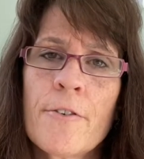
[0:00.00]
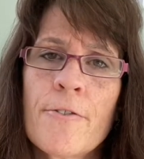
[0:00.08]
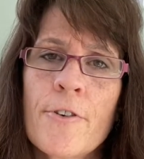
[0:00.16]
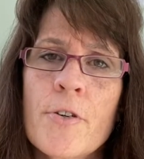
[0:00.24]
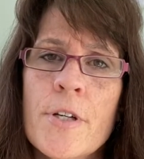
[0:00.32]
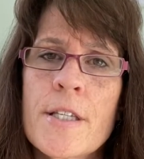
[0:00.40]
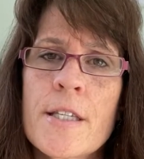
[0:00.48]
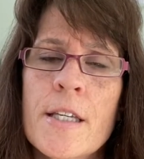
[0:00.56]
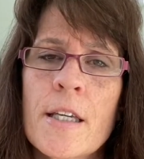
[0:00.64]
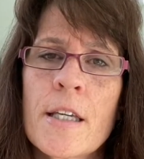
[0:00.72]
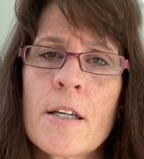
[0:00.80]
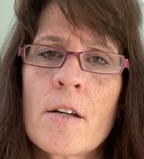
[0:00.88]

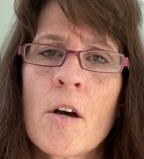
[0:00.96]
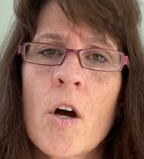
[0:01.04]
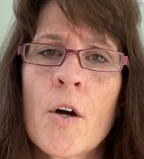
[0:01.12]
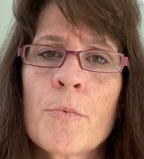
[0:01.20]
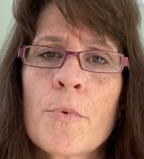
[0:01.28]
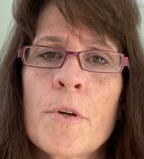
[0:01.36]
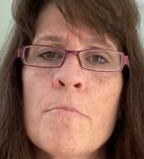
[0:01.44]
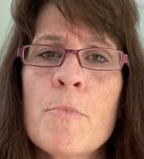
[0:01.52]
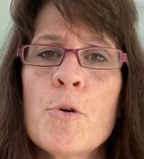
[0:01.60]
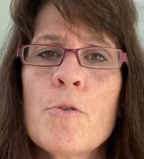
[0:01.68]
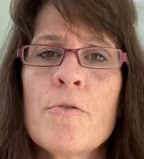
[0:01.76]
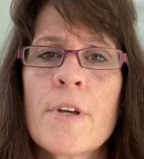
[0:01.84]
focusing in on
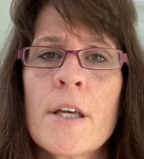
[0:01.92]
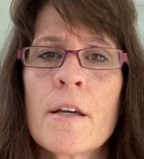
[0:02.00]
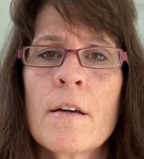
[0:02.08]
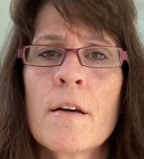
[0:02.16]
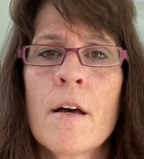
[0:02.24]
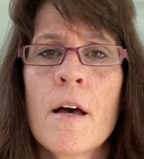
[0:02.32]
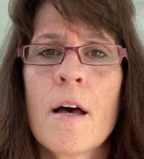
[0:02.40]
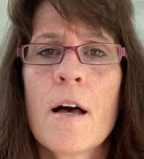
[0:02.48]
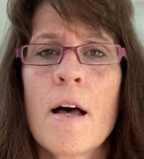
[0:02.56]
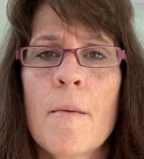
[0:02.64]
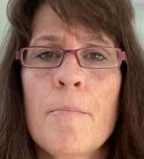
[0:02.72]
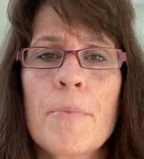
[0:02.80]
removing
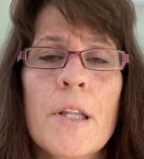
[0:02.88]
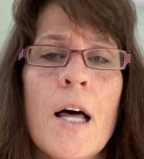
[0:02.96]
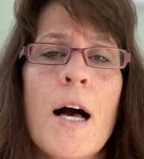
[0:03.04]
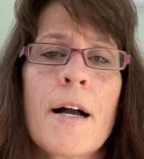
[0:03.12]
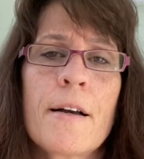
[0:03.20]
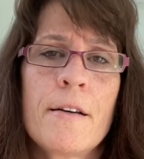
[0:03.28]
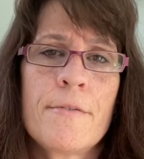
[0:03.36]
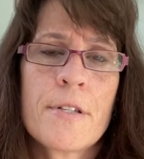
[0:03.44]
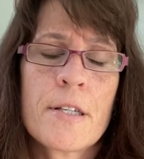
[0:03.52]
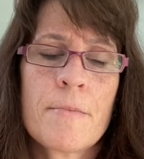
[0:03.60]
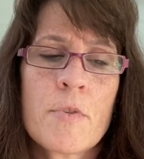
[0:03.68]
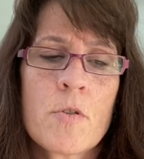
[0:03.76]
a block of
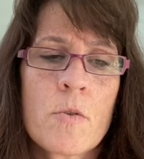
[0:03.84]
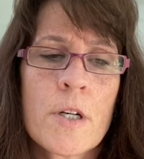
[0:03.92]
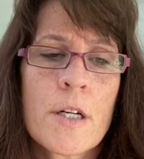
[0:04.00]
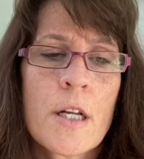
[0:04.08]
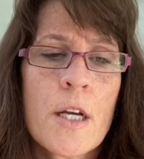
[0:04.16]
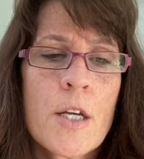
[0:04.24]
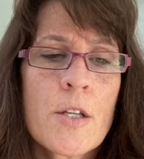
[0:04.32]
some sort.